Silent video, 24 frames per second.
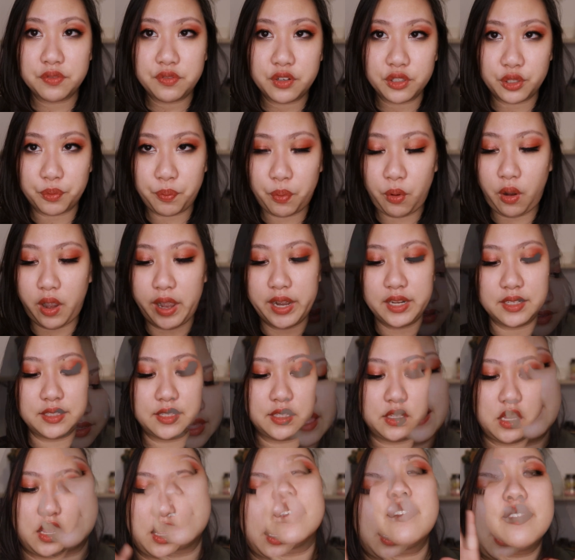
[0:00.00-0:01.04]
for the
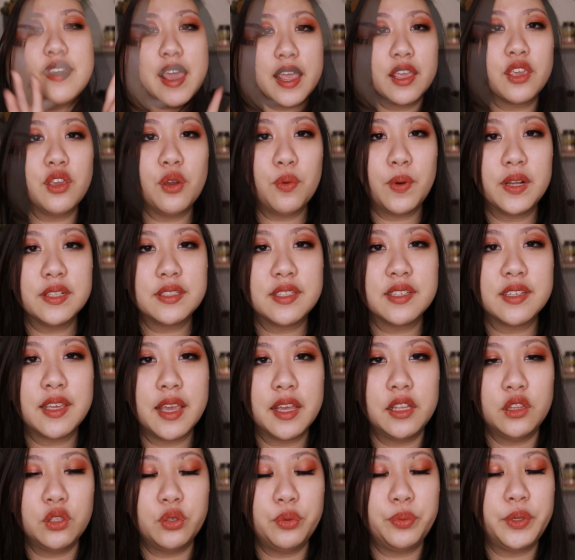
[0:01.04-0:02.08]
price. Thank you once
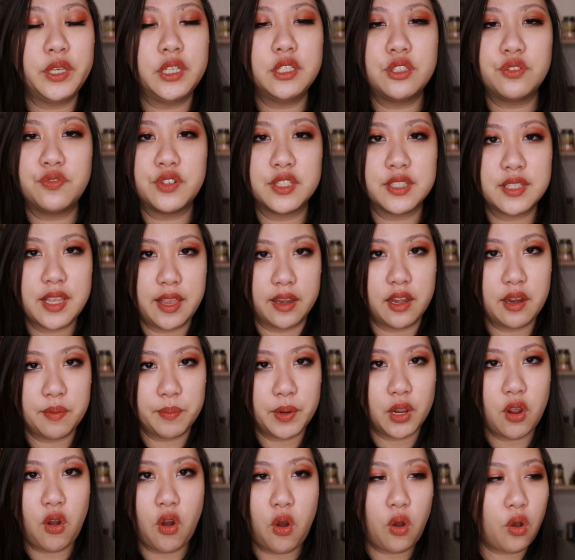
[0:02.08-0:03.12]
again, Louise, for sending
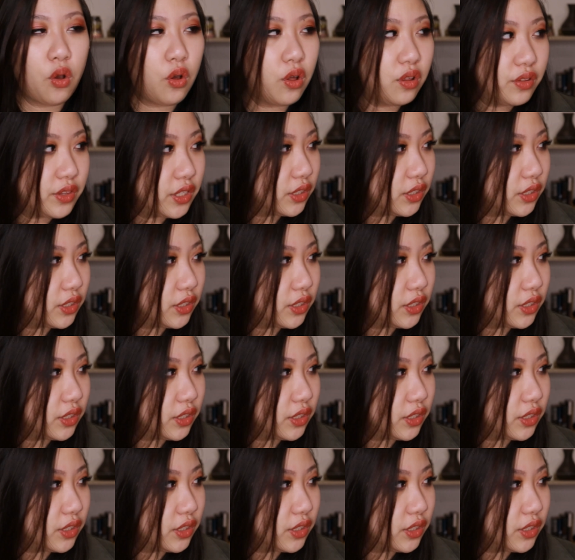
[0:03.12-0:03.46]
me all